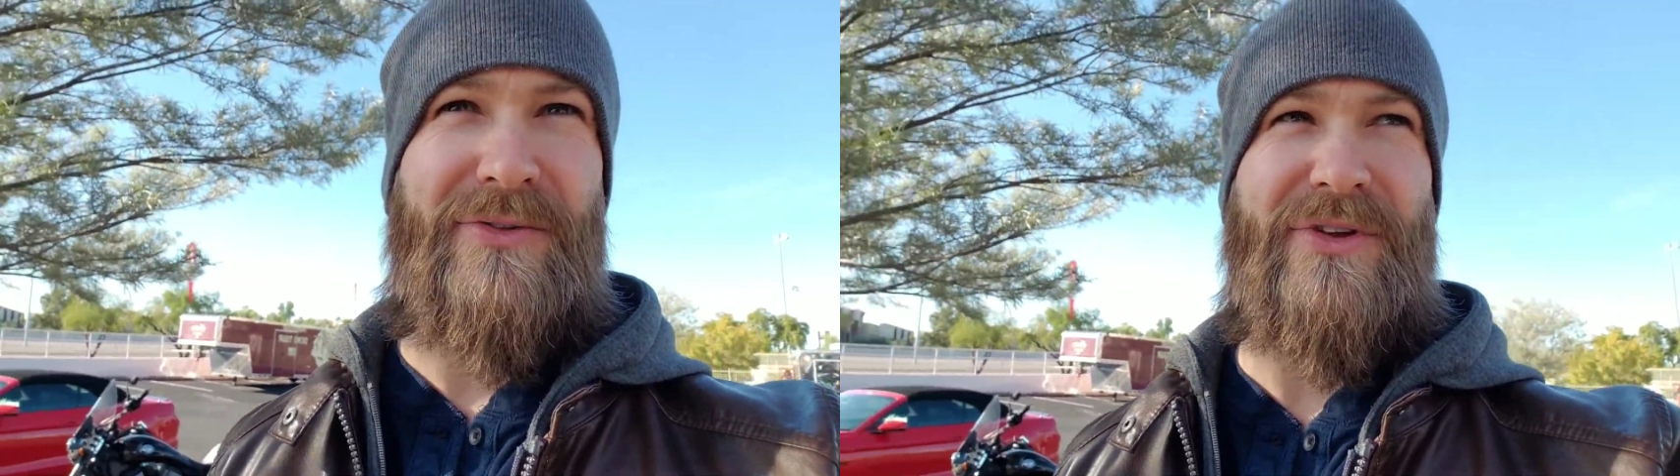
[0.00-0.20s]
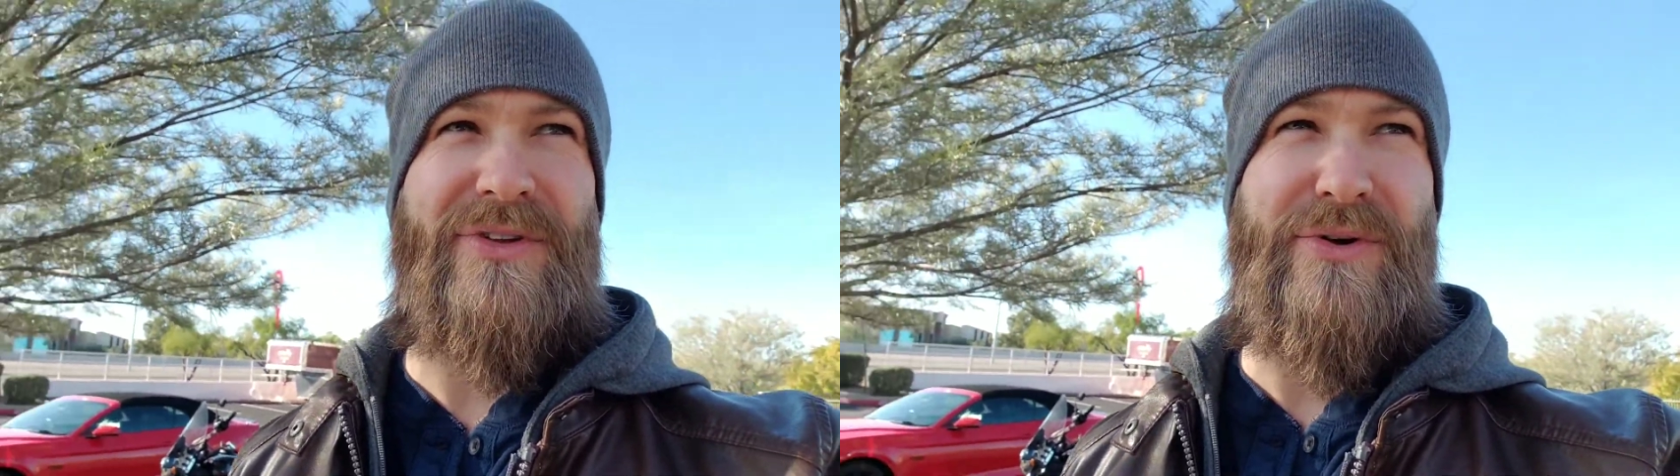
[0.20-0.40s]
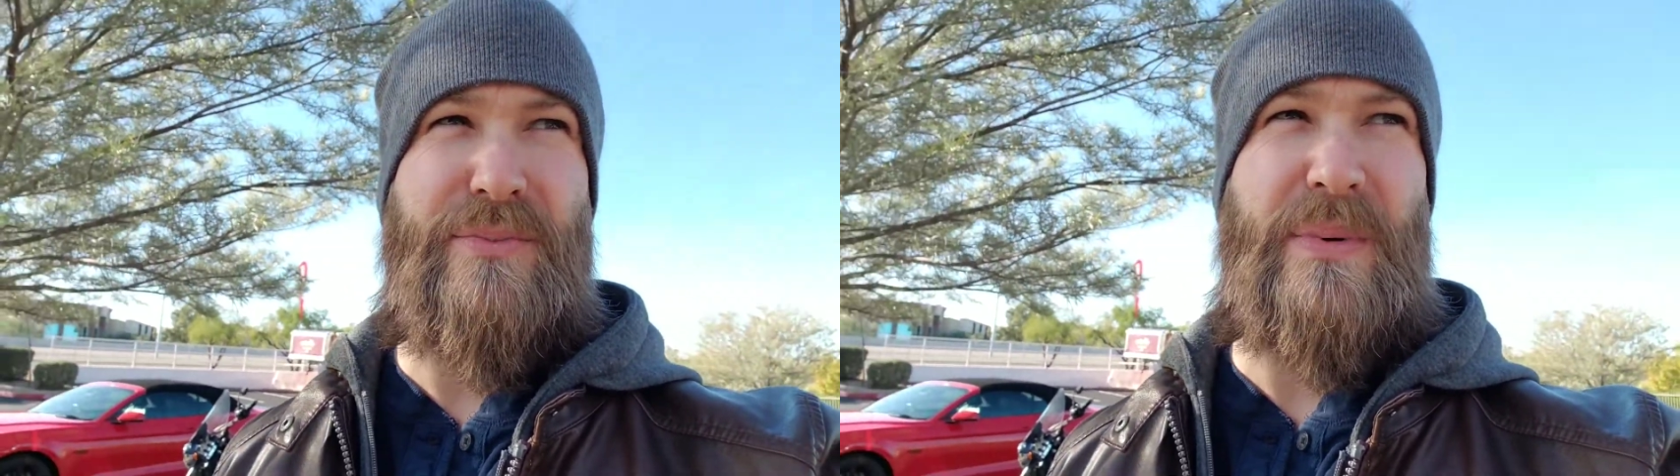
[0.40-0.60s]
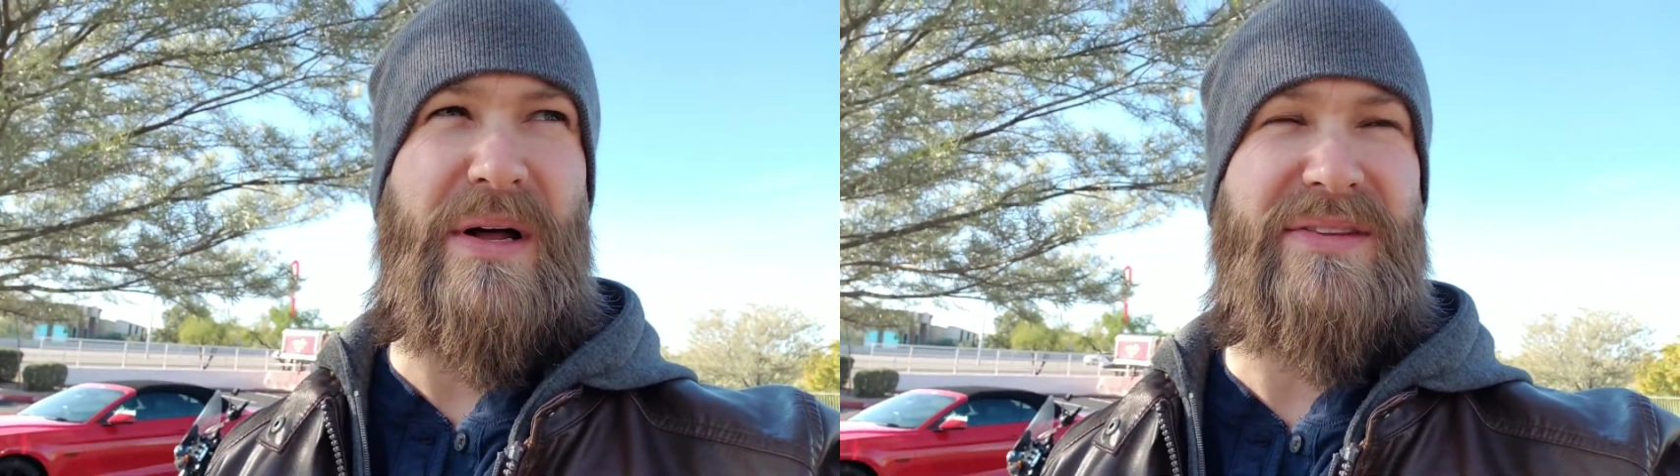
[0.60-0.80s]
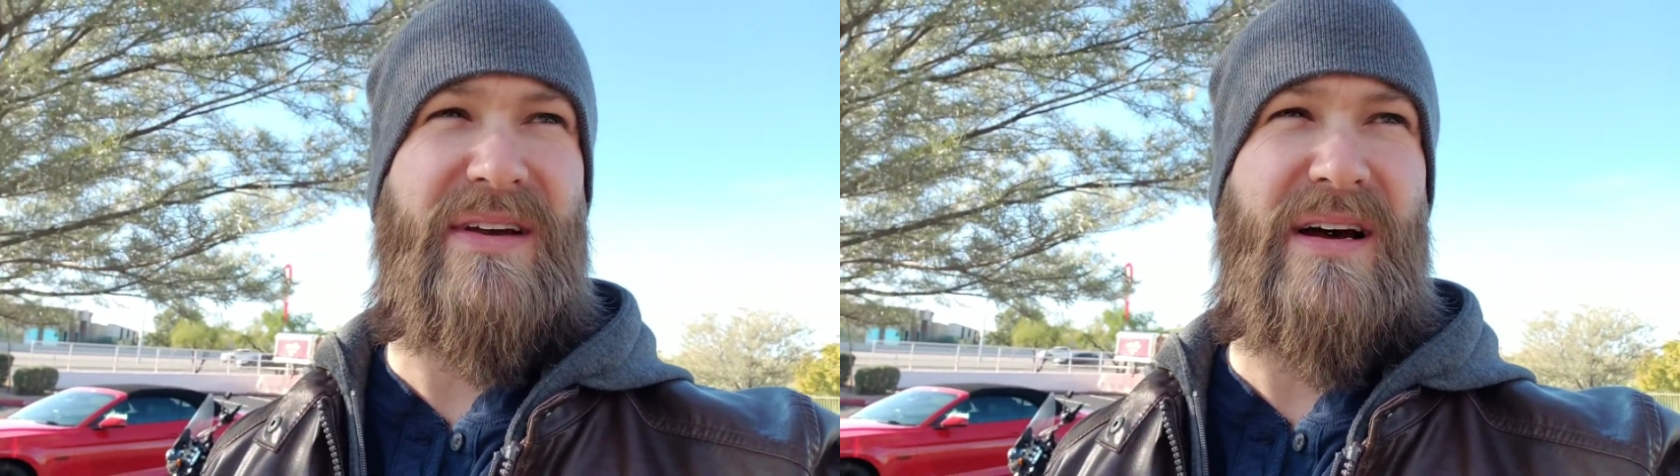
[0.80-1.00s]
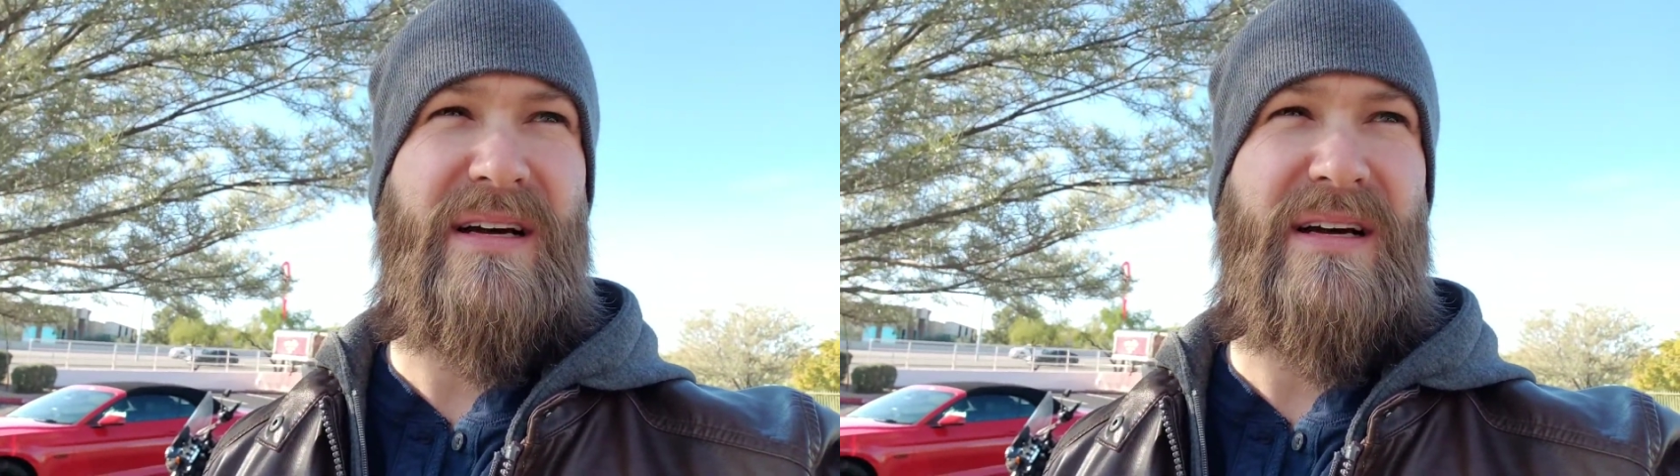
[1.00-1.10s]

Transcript: to do. But